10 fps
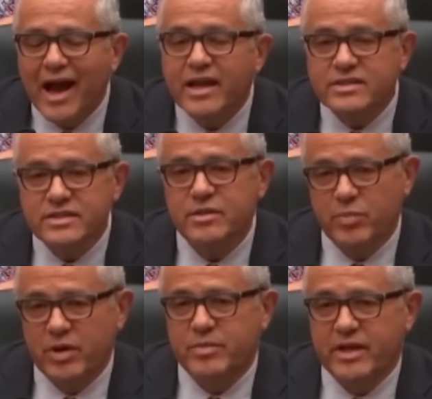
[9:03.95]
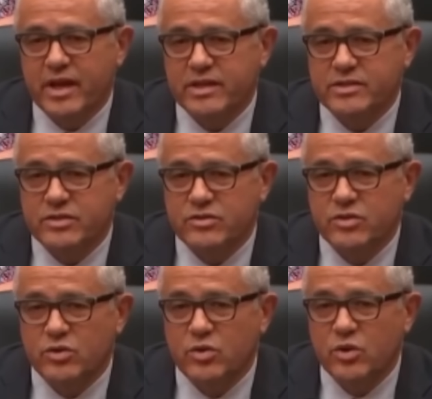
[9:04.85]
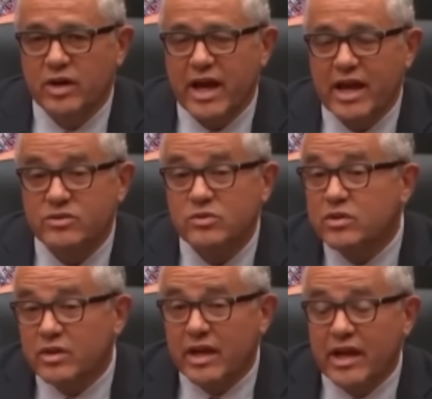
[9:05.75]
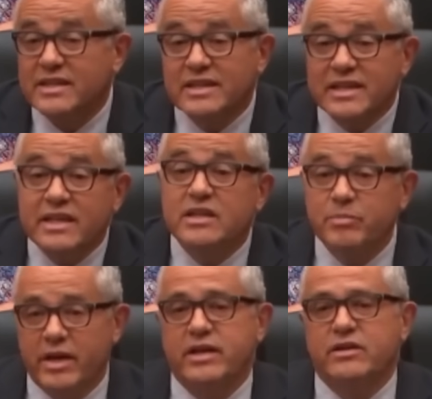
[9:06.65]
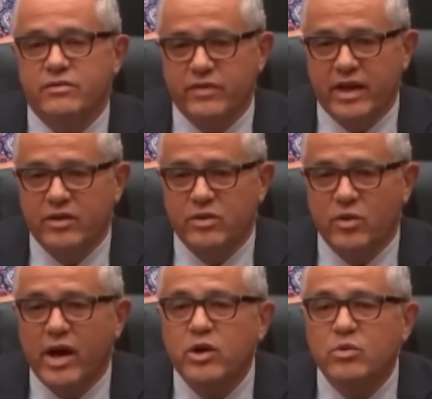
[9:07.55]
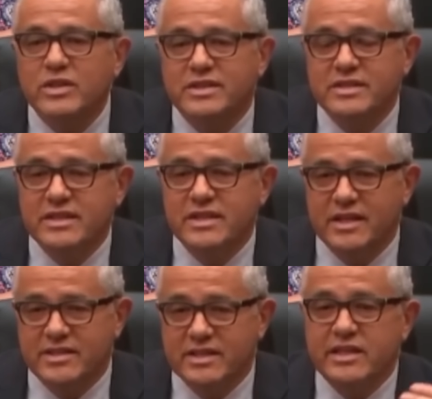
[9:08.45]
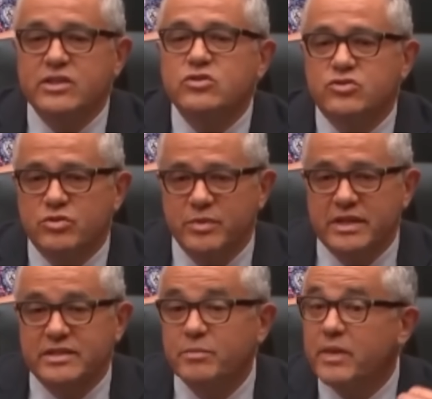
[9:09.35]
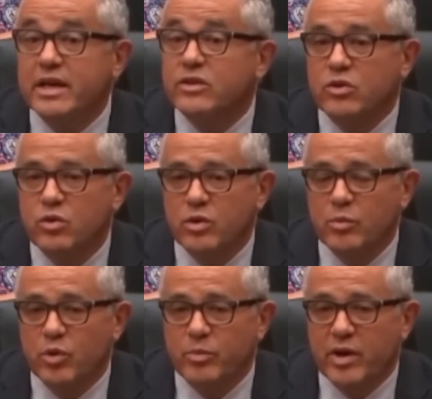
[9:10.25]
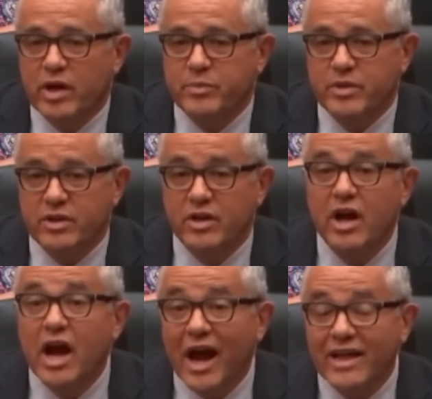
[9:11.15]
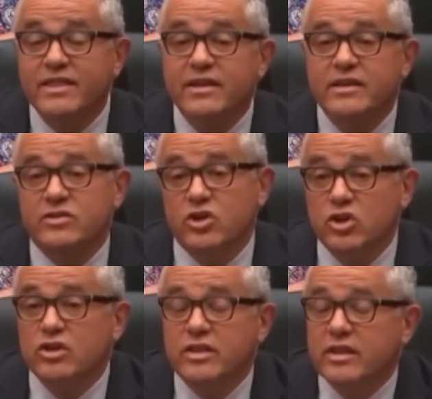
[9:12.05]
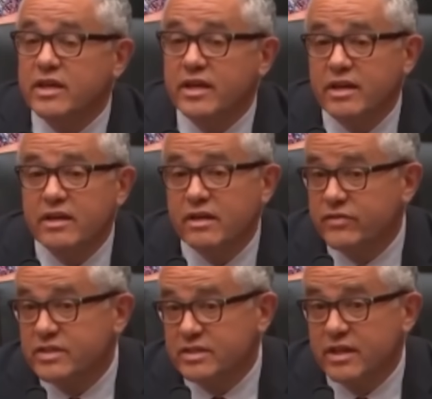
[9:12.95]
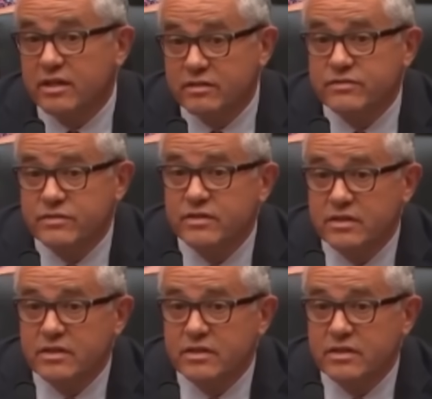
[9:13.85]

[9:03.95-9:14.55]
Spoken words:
I see public access to the court as sort of as an independent value. I don't really see it as an instrument to make the court more popular. I think it's a good thing in and of itself.